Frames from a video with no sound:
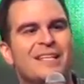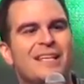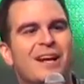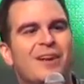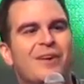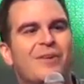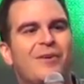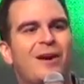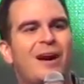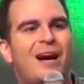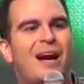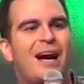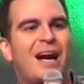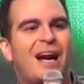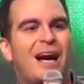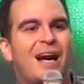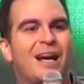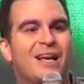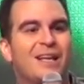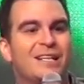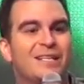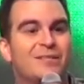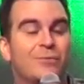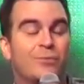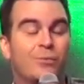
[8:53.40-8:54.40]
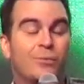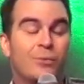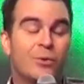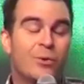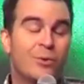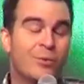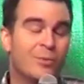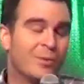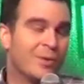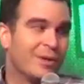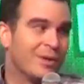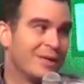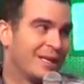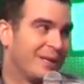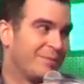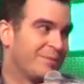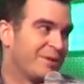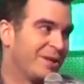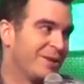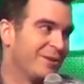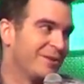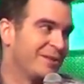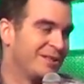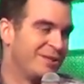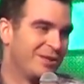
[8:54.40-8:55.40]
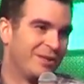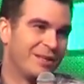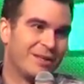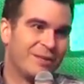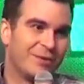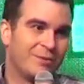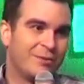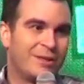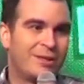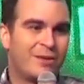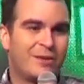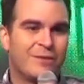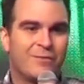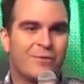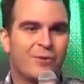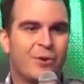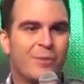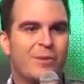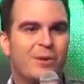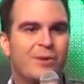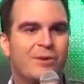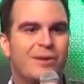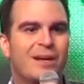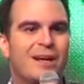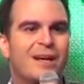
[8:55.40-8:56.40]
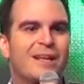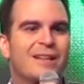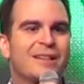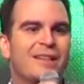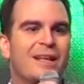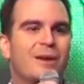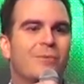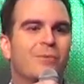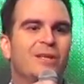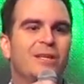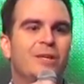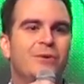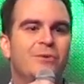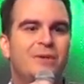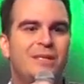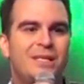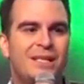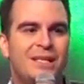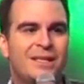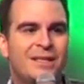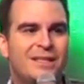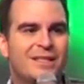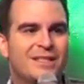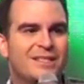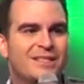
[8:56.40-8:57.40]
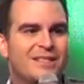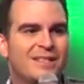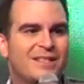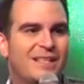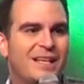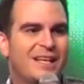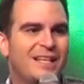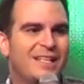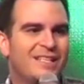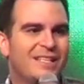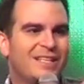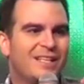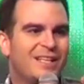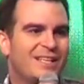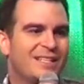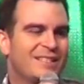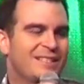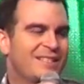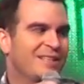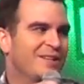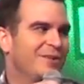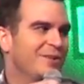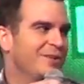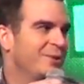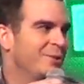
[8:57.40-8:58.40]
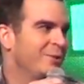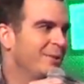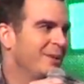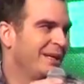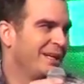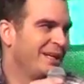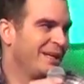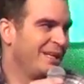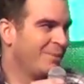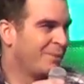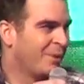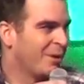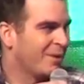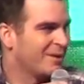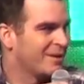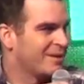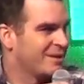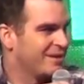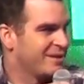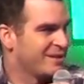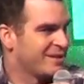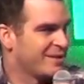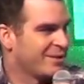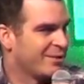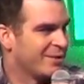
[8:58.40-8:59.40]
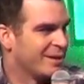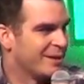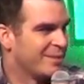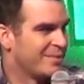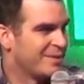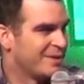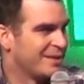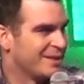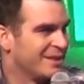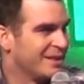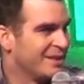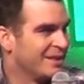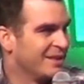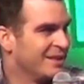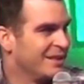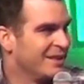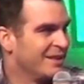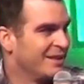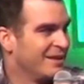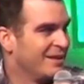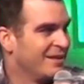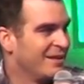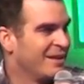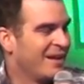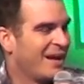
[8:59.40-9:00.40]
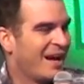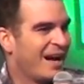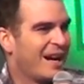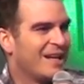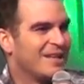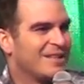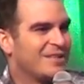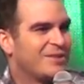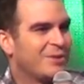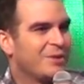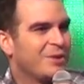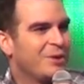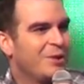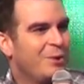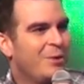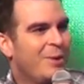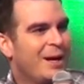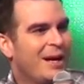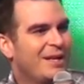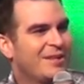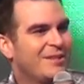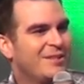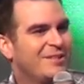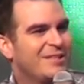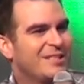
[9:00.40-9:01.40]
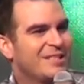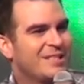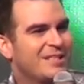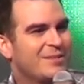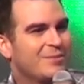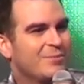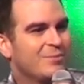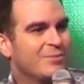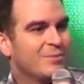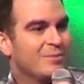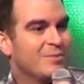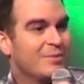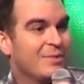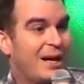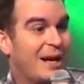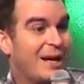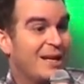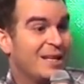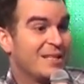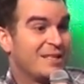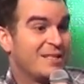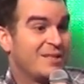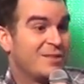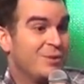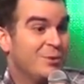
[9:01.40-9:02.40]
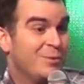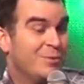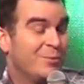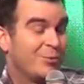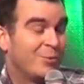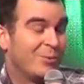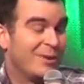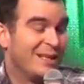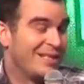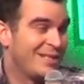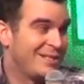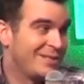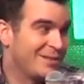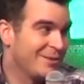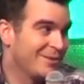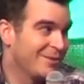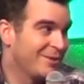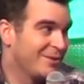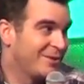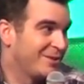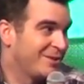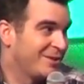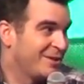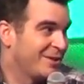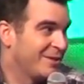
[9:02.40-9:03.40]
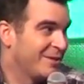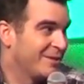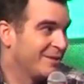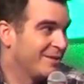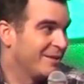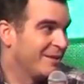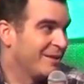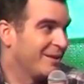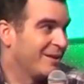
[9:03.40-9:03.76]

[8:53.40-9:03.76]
Now, it's rumored, and I'm curious, you can confirm it or not, that when you did this, they did not tell you any parts of the script, and so you had to just, I assume, research?